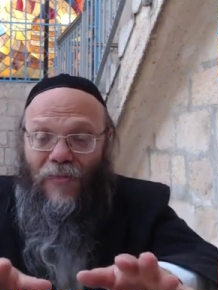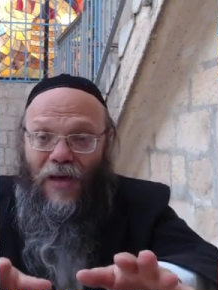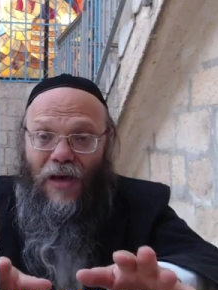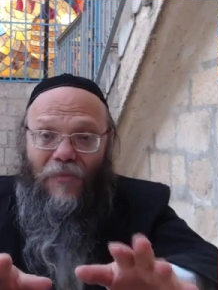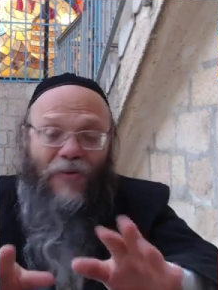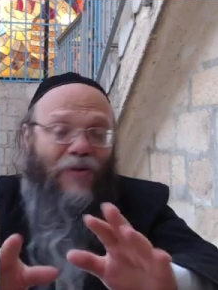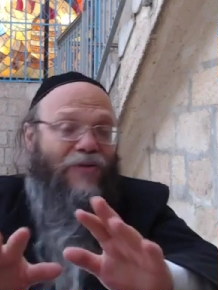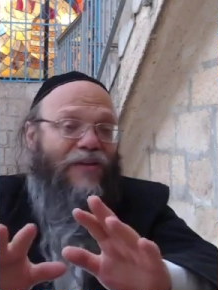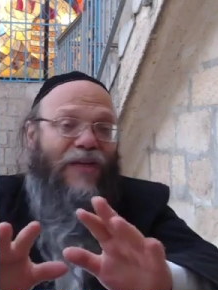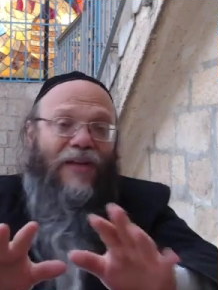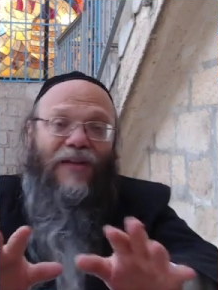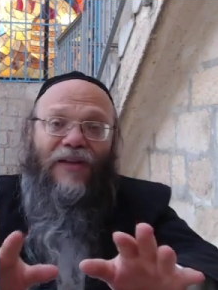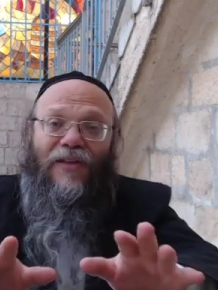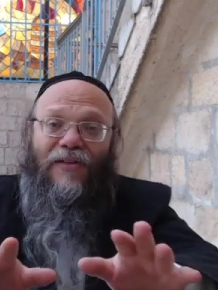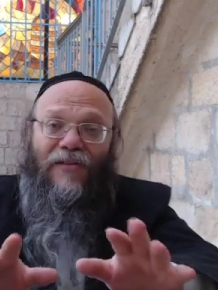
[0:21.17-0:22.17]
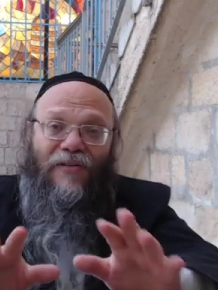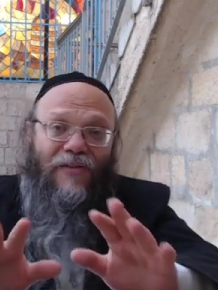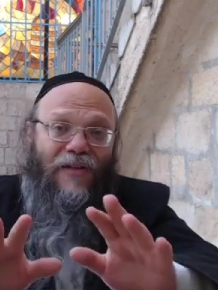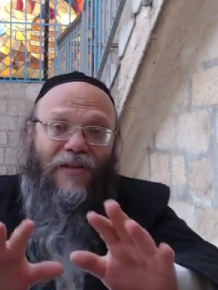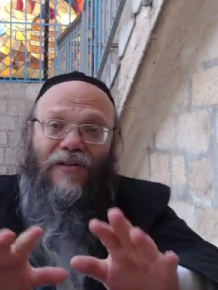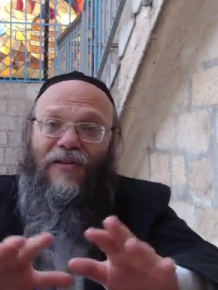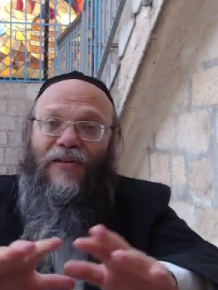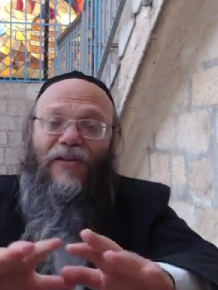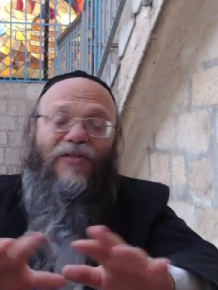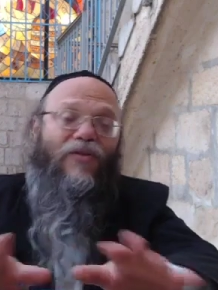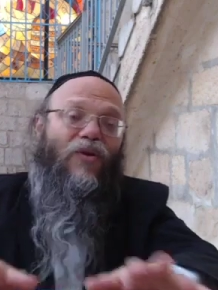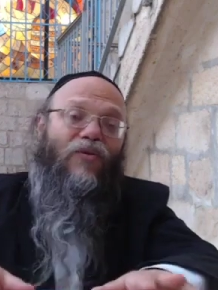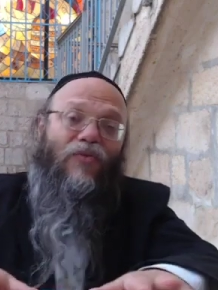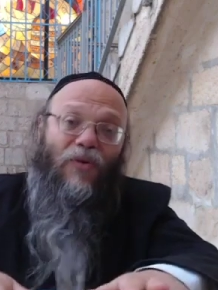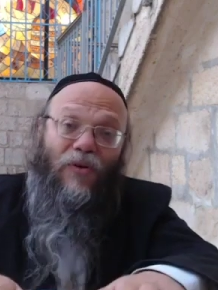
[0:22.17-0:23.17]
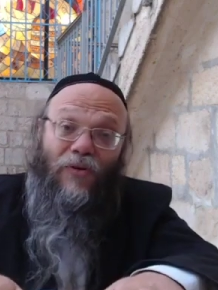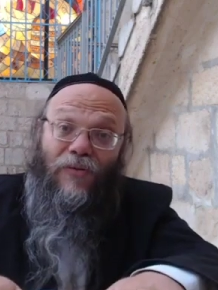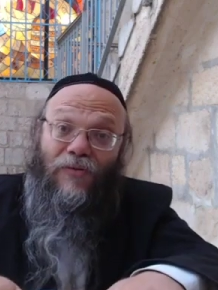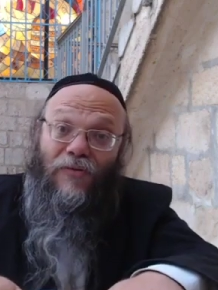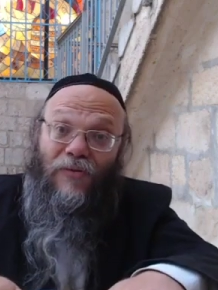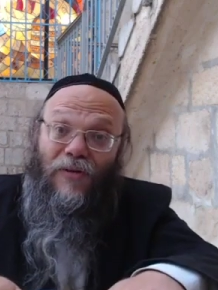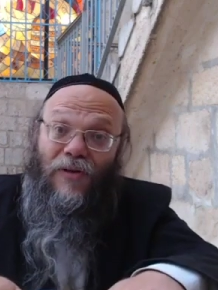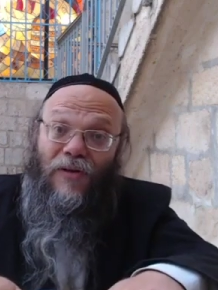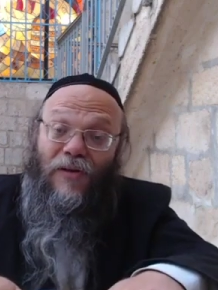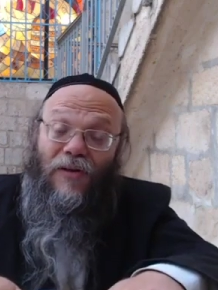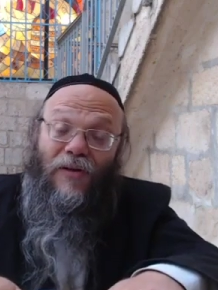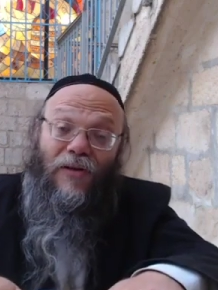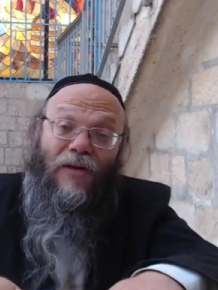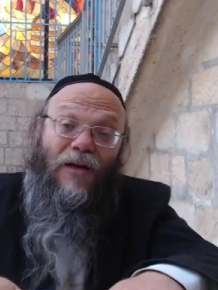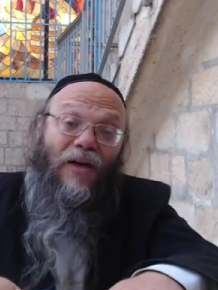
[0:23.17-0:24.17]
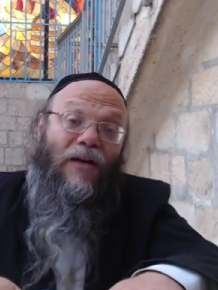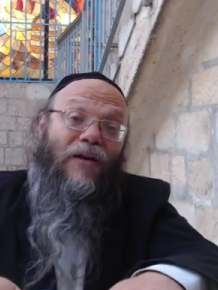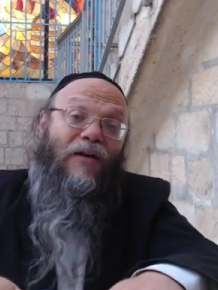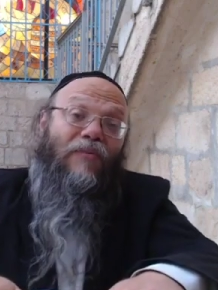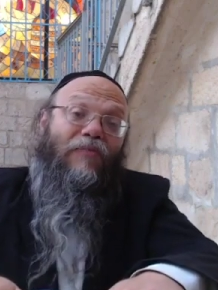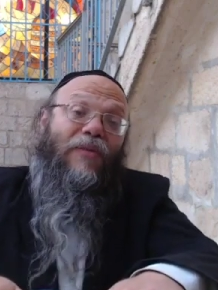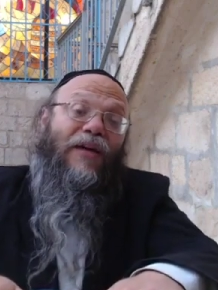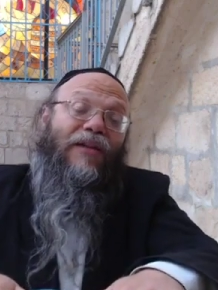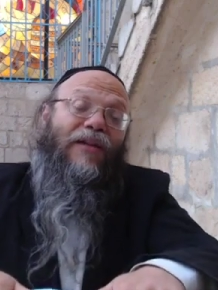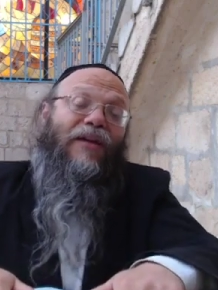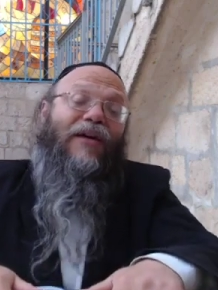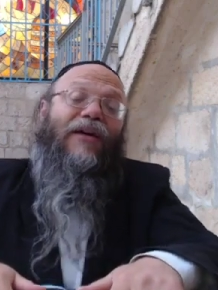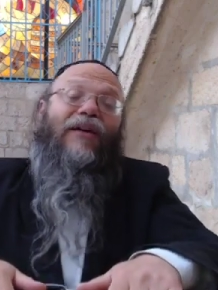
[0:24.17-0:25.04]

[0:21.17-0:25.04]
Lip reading: I'm not saying that it's all wrong. But